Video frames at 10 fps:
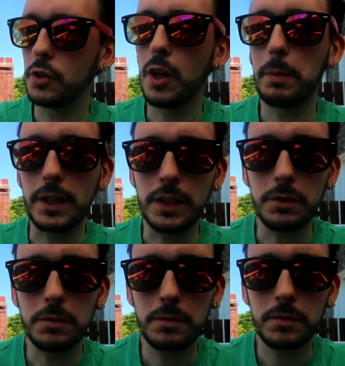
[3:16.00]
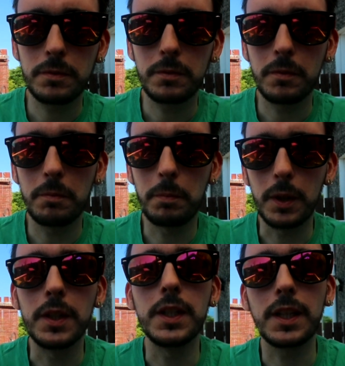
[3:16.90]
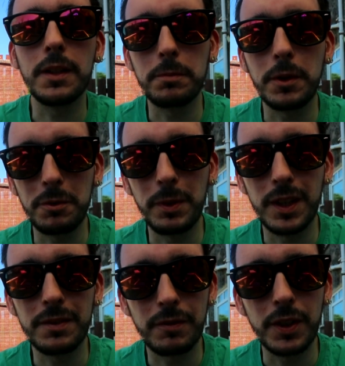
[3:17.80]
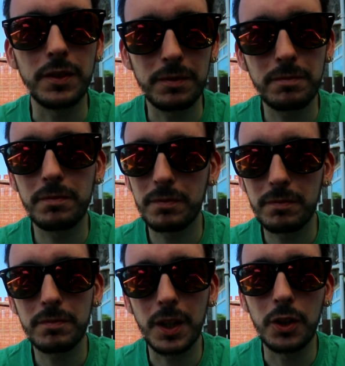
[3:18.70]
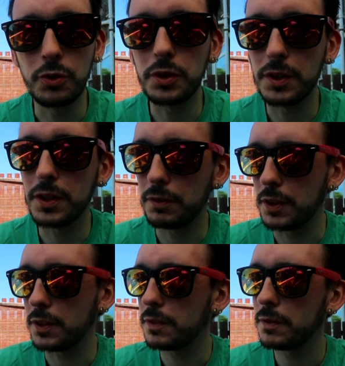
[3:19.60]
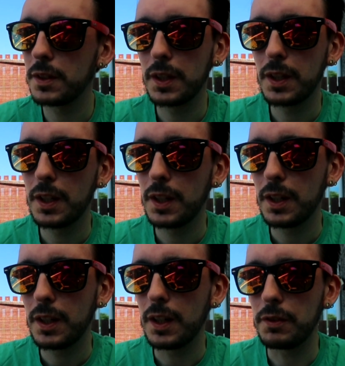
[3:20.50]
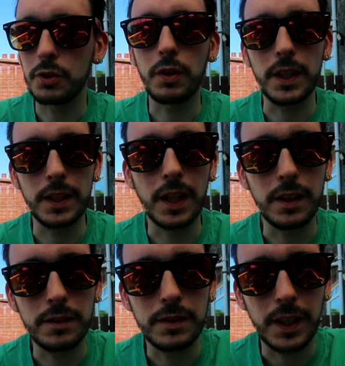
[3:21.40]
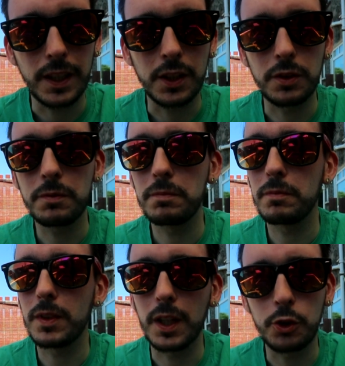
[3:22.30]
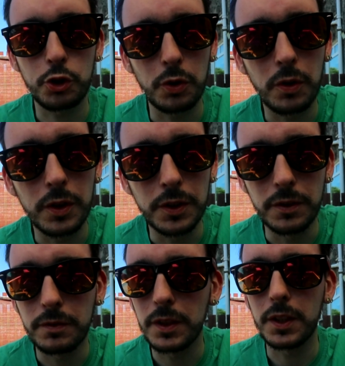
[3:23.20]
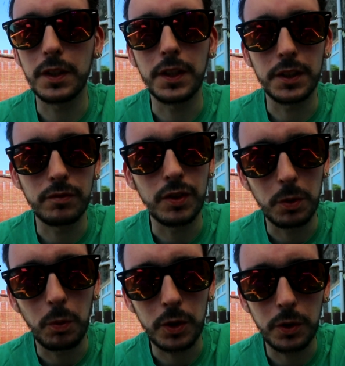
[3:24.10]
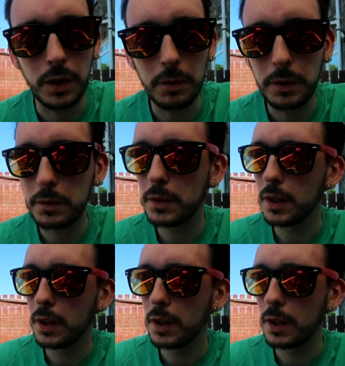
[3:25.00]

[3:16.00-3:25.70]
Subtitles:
not a big deal, but it can be a wee bit of a nuisance if you're trying to get that shot and it doesn't really work out that well.